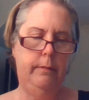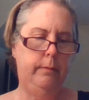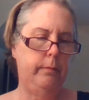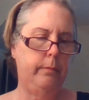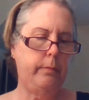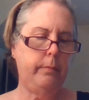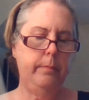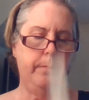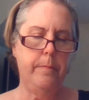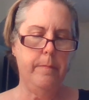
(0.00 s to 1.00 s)

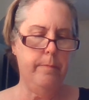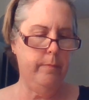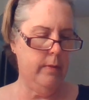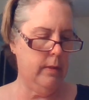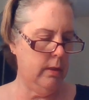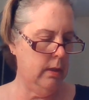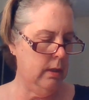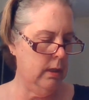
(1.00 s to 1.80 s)
No one is speaking in this clip.